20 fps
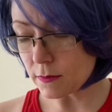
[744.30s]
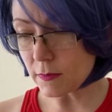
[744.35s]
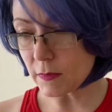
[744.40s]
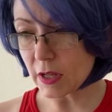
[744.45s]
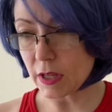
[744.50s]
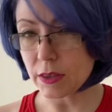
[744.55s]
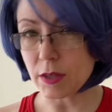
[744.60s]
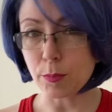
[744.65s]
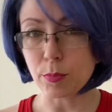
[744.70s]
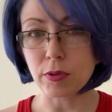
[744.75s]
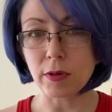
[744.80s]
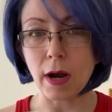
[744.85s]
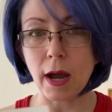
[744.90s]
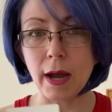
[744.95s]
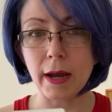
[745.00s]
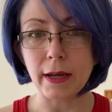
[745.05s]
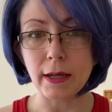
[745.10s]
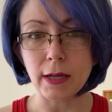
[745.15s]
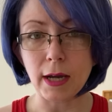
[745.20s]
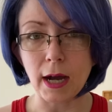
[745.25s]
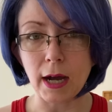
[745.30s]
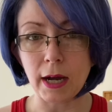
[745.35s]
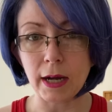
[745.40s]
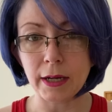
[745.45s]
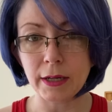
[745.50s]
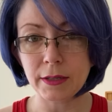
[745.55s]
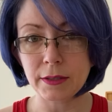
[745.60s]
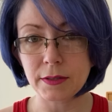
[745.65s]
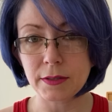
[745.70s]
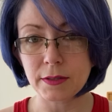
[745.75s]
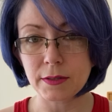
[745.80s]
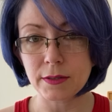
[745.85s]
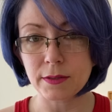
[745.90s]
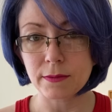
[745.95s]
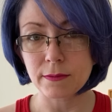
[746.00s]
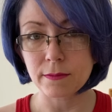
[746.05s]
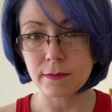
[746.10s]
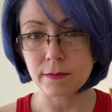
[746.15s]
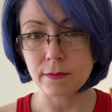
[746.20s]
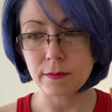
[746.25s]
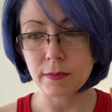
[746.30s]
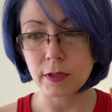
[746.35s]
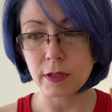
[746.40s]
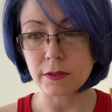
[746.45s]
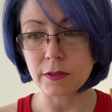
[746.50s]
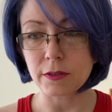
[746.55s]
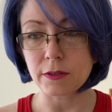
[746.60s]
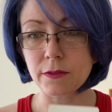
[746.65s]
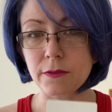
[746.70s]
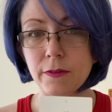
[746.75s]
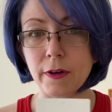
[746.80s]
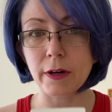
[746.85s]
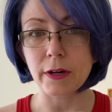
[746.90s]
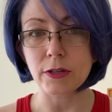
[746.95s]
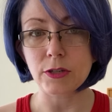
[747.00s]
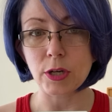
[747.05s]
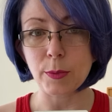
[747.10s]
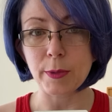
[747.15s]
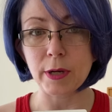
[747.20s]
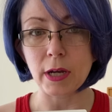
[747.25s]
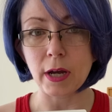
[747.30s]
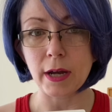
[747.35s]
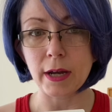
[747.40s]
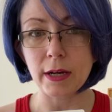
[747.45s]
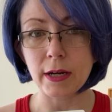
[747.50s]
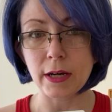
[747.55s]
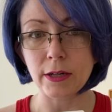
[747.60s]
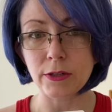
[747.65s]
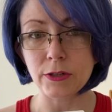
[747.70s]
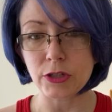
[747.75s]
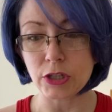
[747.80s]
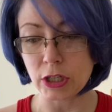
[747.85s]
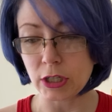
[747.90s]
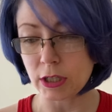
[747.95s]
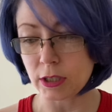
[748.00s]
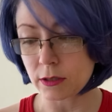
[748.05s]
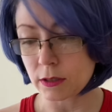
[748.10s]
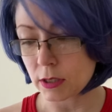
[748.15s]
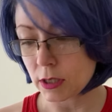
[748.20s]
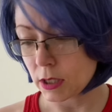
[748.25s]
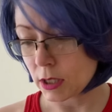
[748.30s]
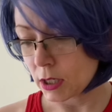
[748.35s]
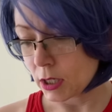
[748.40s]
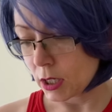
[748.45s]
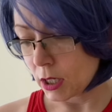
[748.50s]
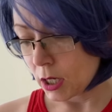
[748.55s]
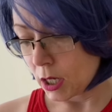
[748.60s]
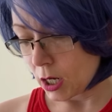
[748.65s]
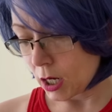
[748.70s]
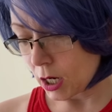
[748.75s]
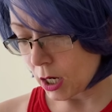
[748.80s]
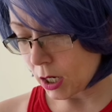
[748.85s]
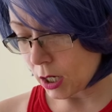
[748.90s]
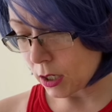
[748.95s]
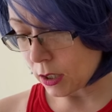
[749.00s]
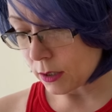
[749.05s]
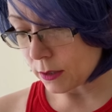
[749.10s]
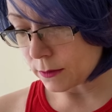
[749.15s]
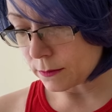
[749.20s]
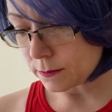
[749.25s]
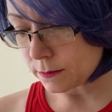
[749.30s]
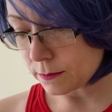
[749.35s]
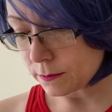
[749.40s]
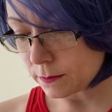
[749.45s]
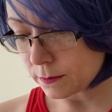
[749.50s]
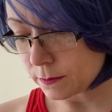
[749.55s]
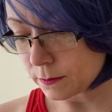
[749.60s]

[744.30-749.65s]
the prying eyes, because this is very Geminian energy. The